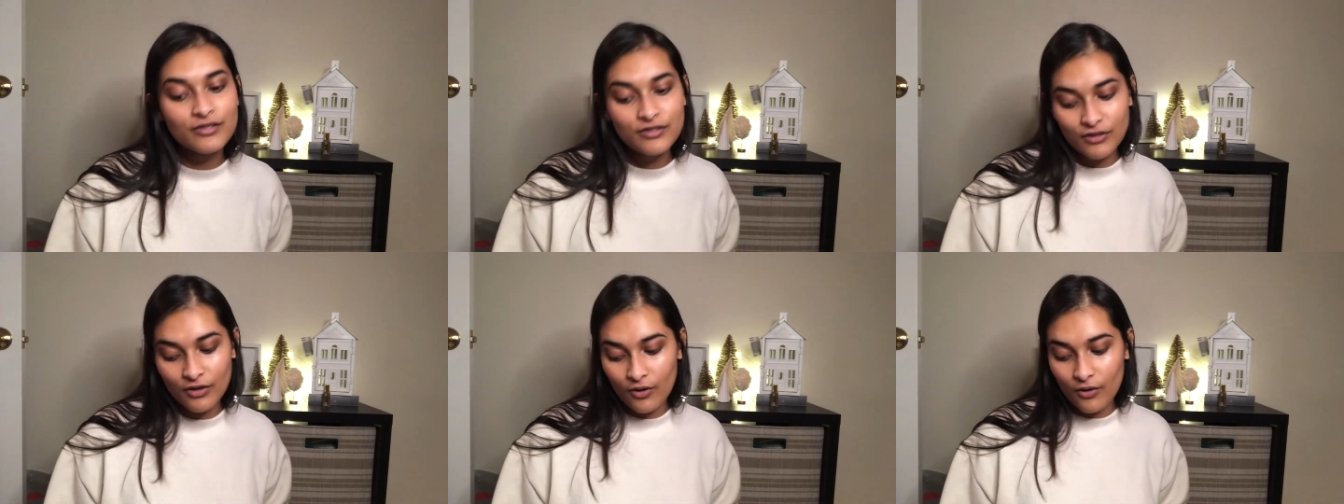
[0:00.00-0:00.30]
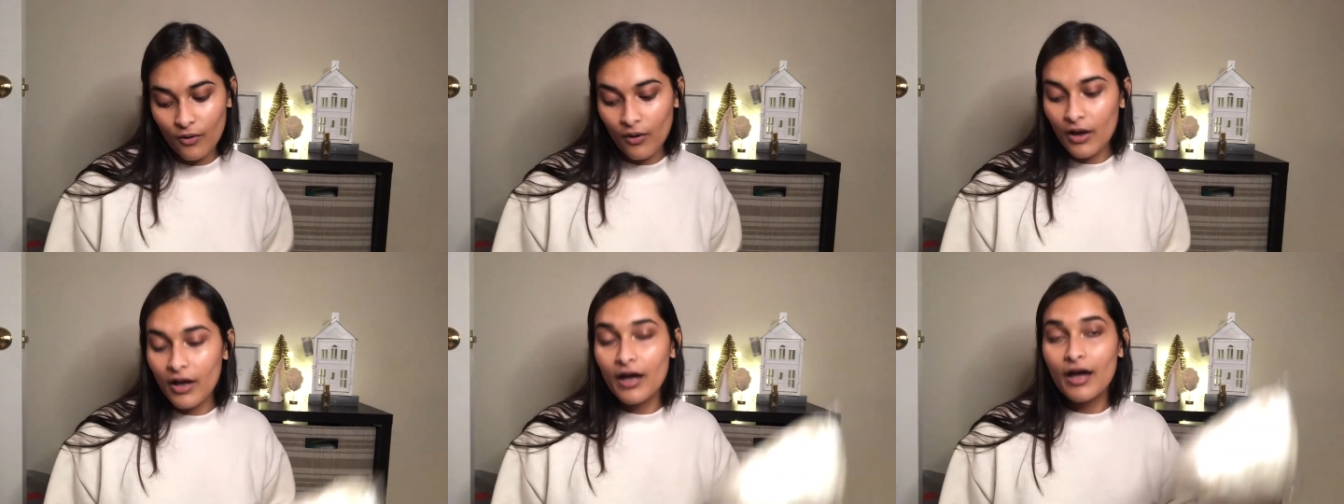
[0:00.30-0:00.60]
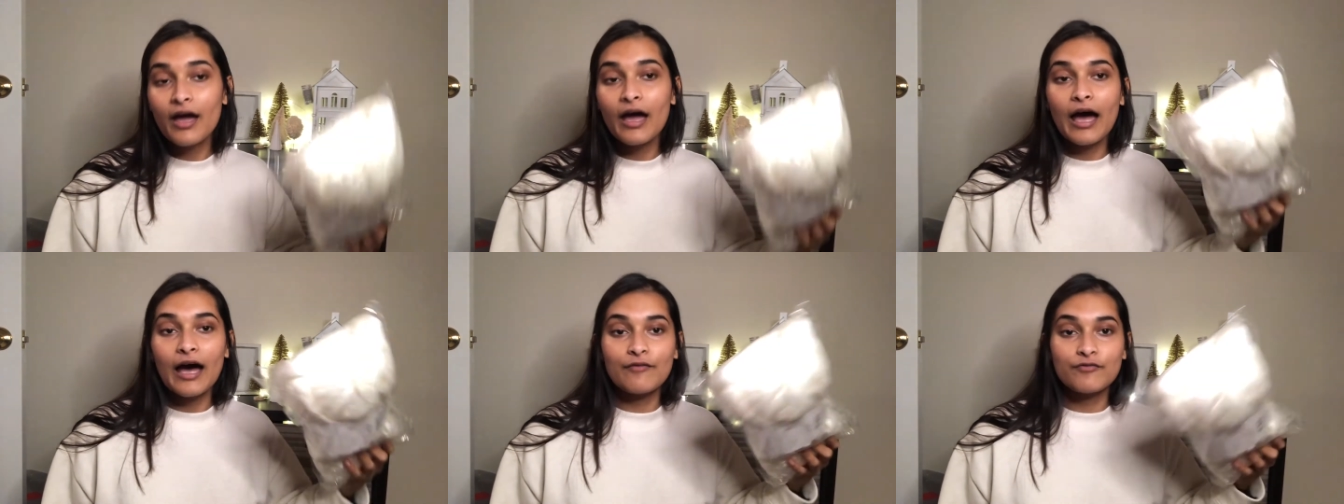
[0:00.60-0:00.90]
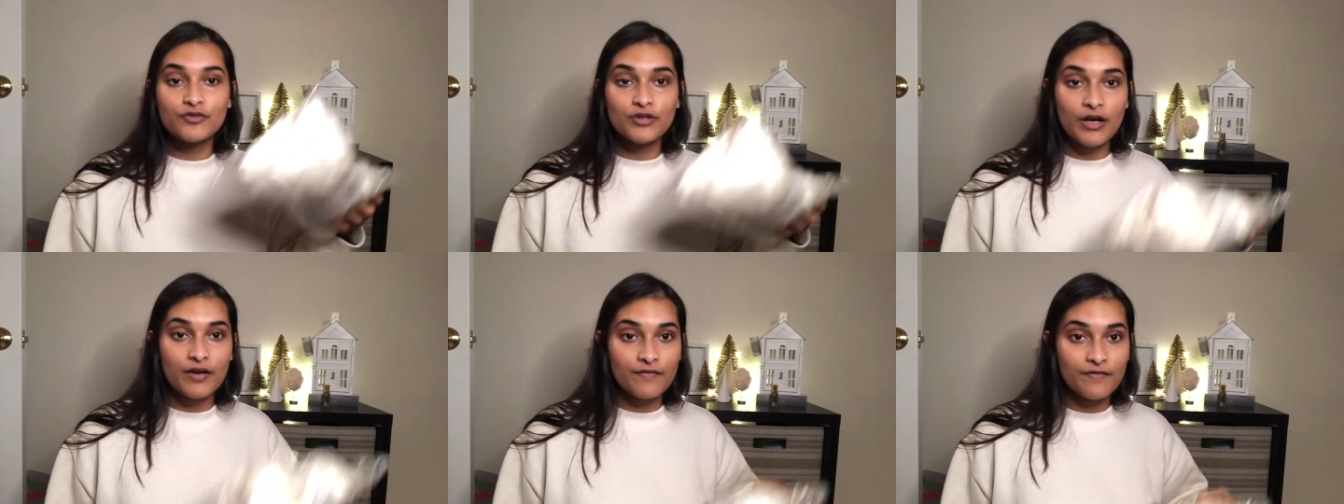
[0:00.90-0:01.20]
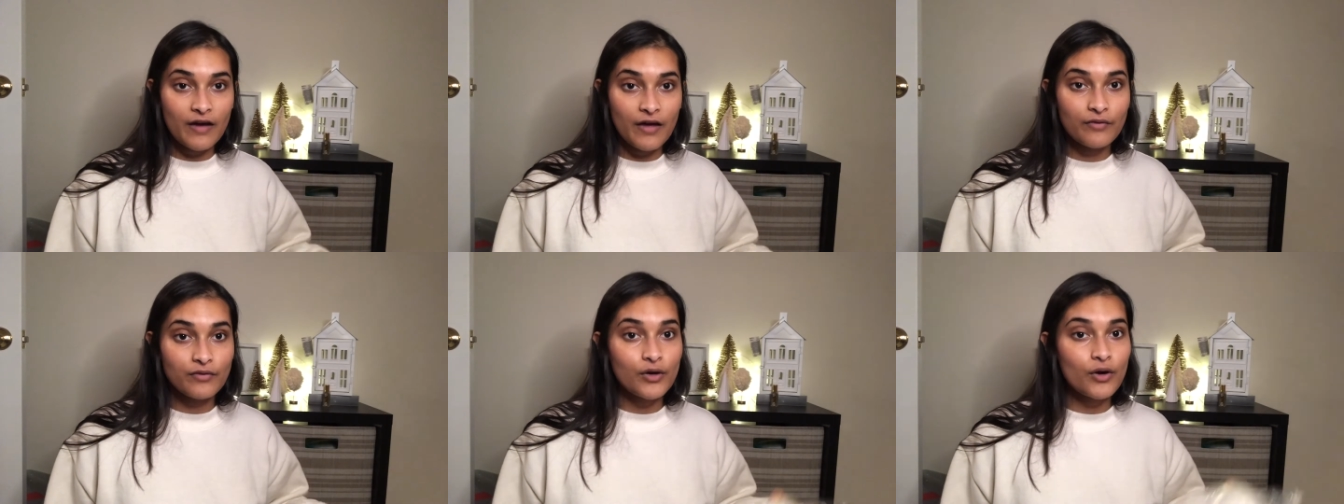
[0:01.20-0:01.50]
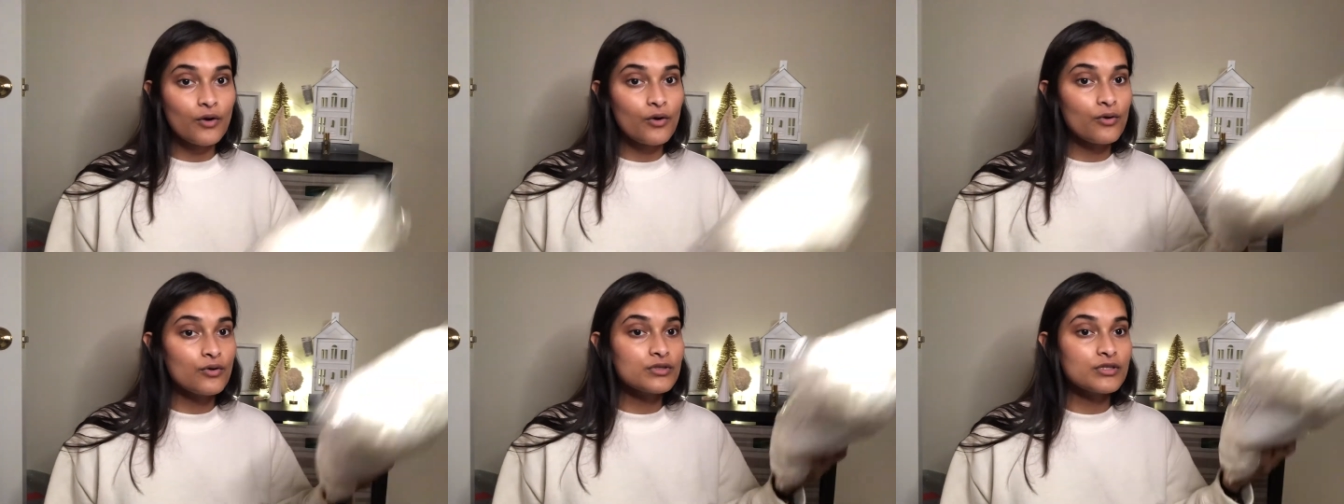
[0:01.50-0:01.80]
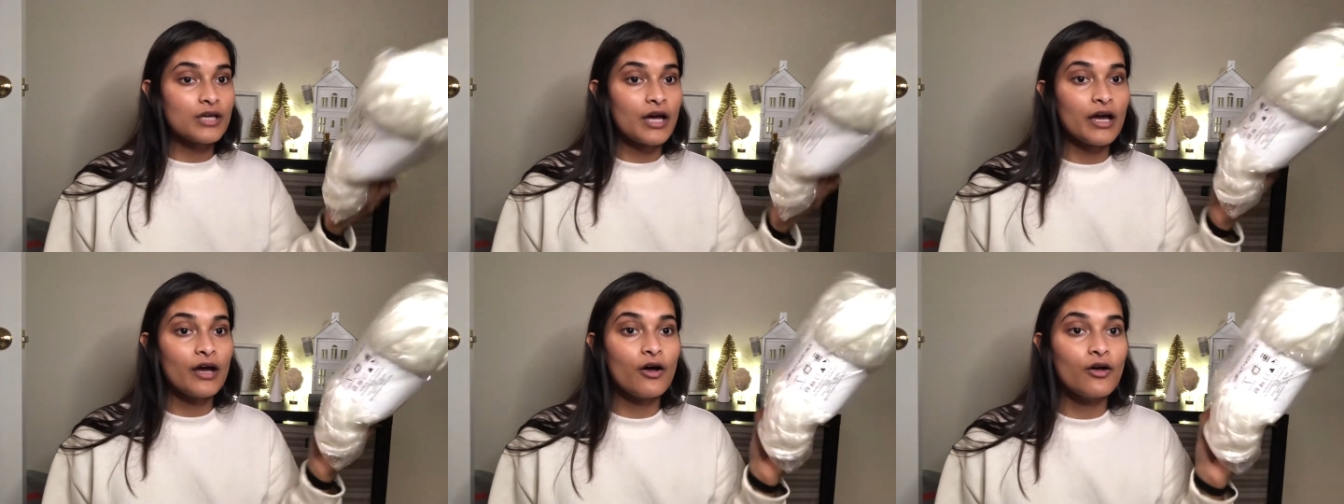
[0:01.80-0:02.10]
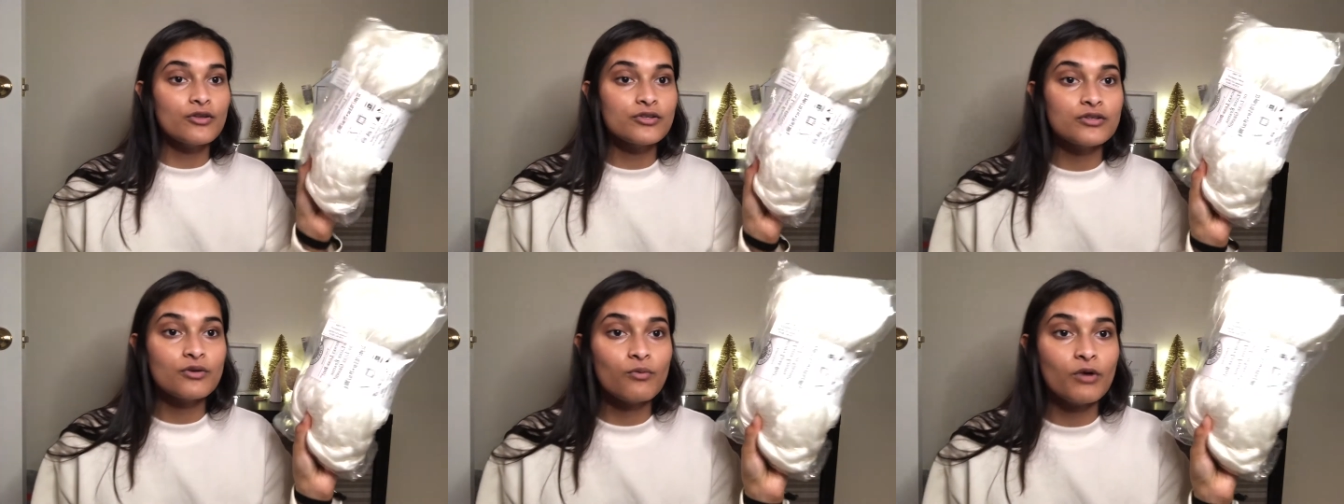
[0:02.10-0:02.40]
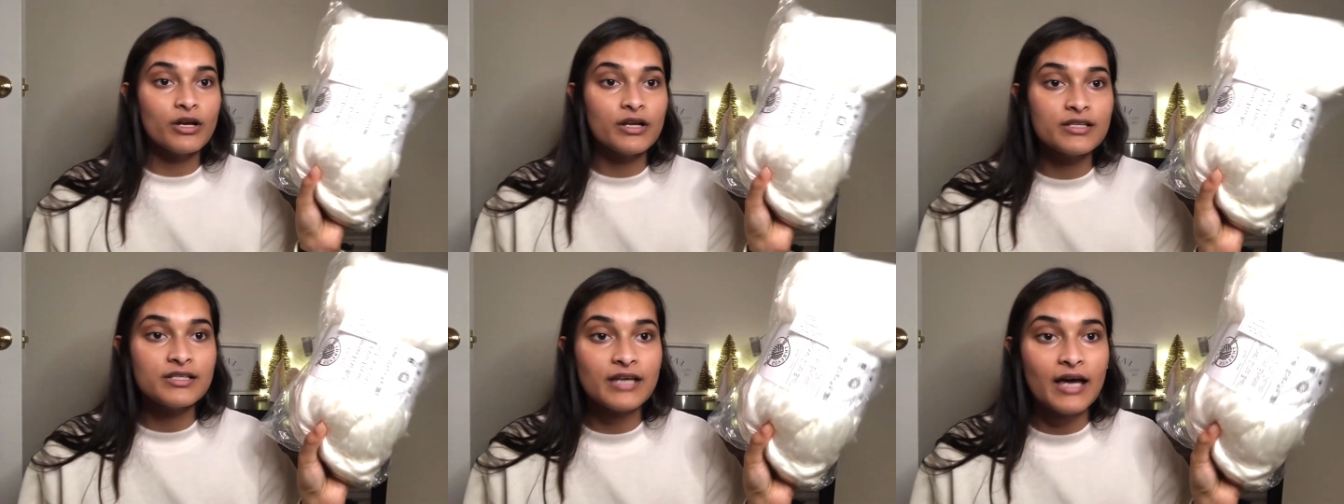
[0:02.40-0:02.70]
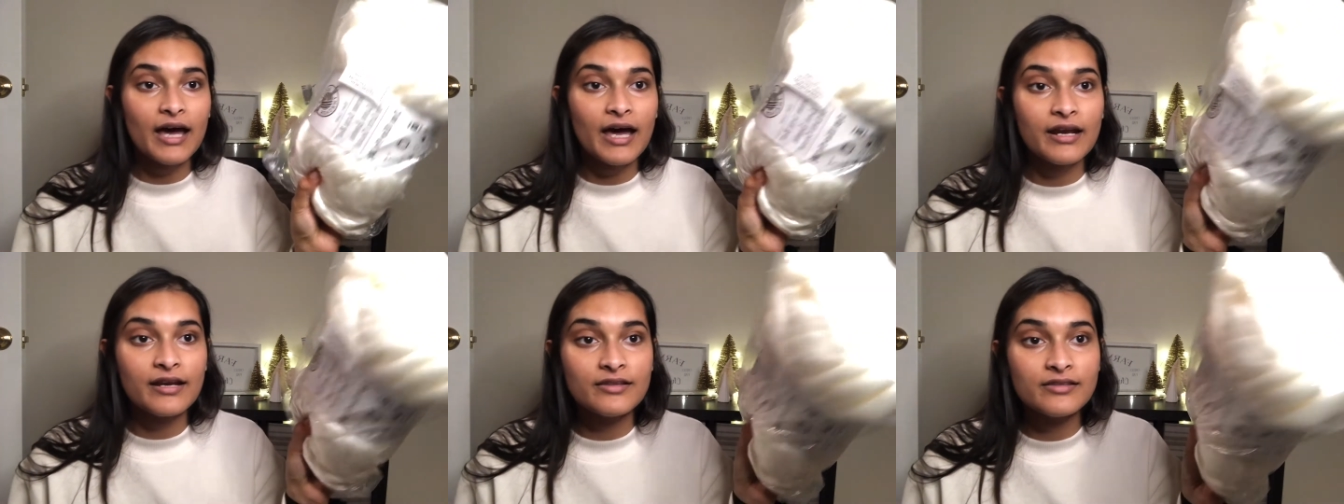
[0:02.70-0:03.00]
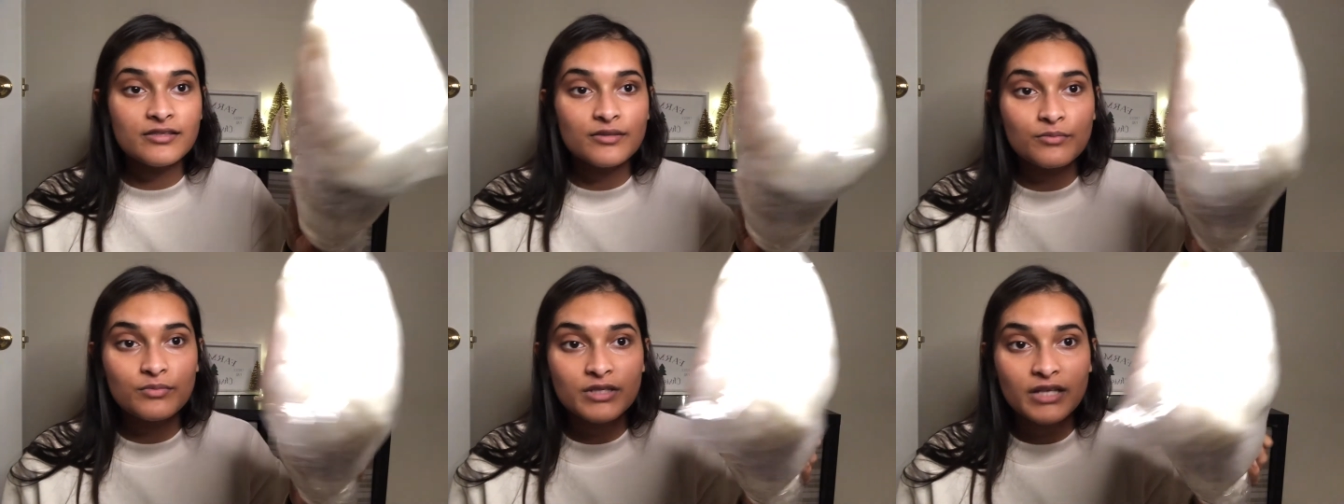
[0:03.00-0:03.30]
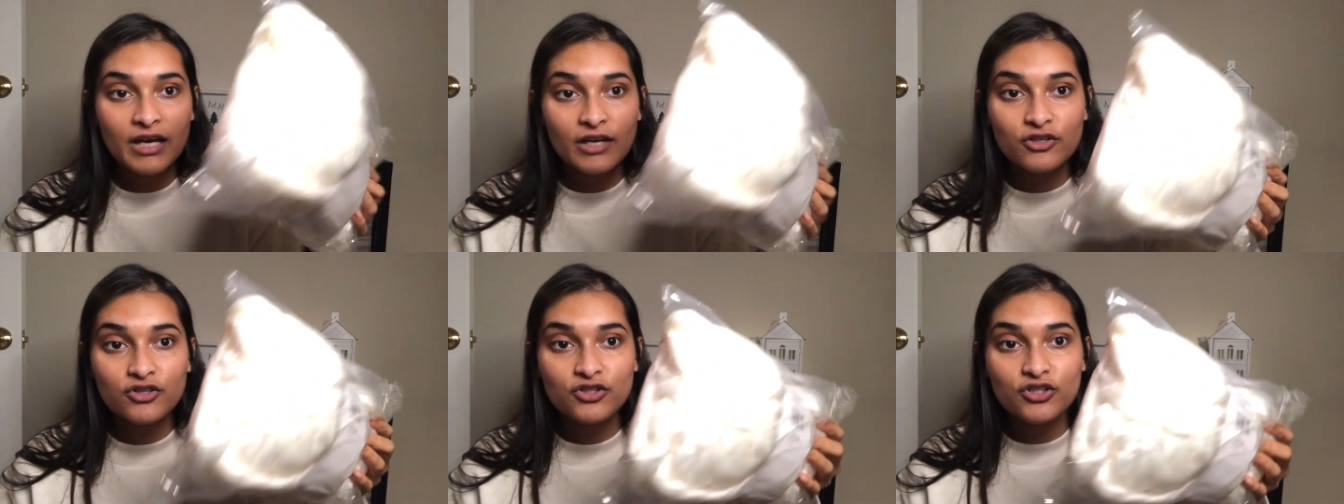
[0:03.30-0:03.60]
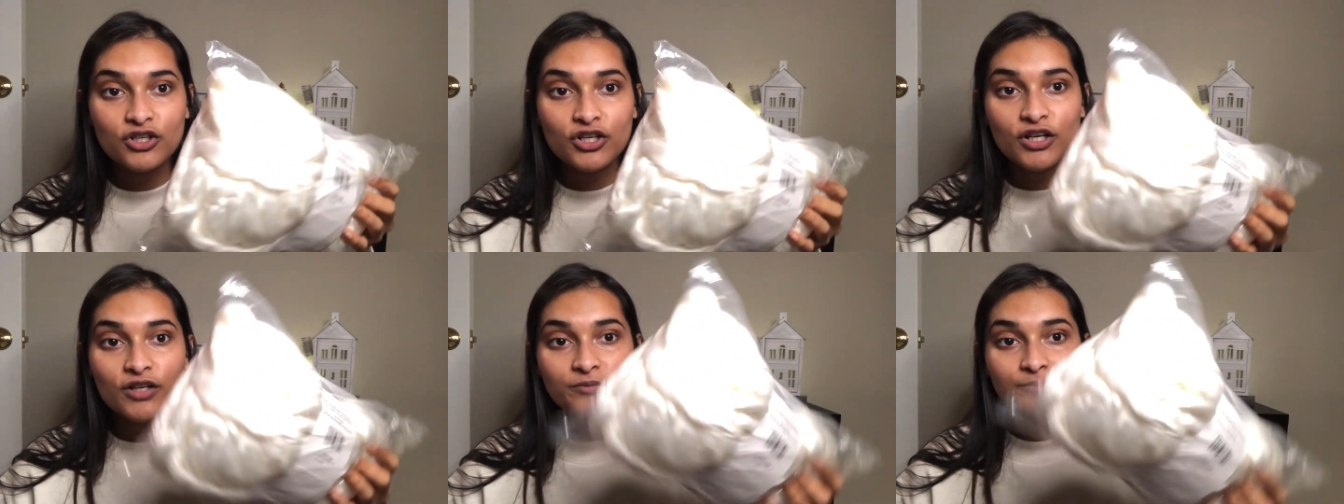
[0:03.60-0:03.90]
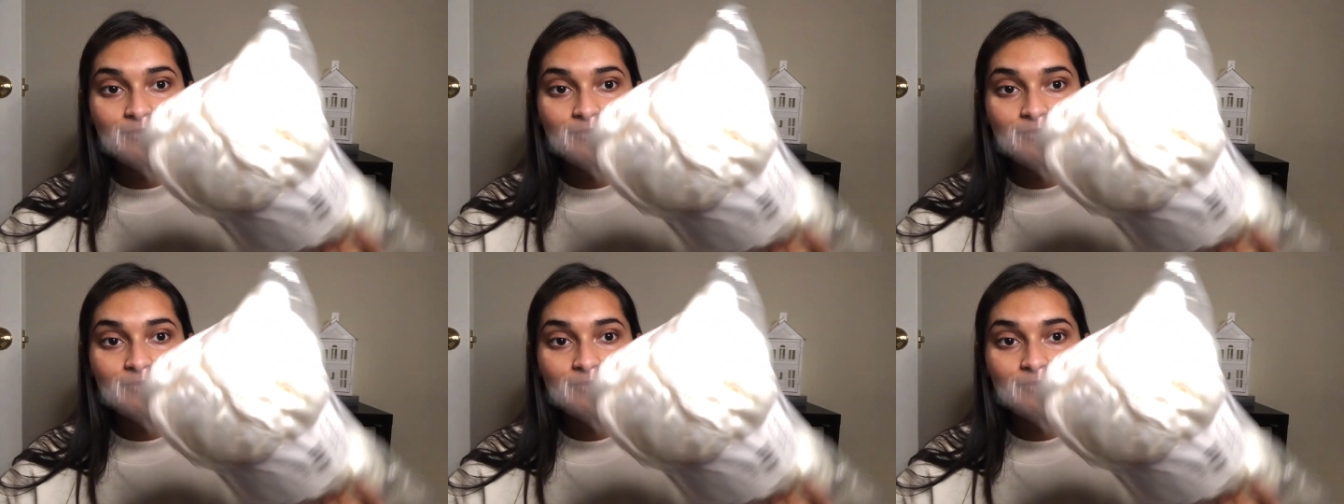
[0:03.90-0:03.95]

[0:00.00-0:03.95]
So after I found those, I also wanted to add in some texture.